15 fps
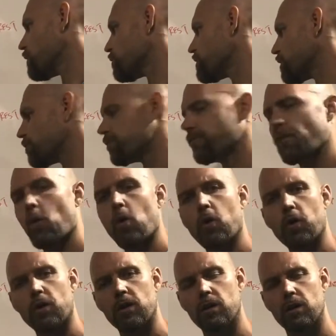You'll see
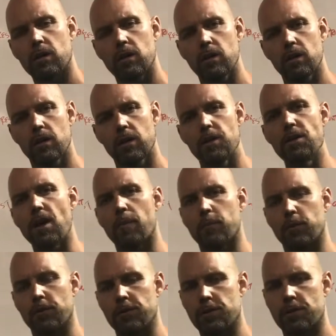4
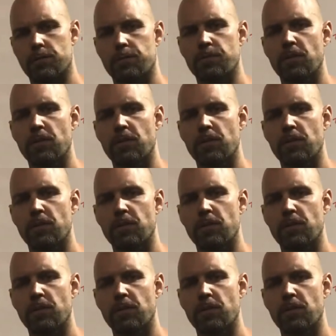numbers.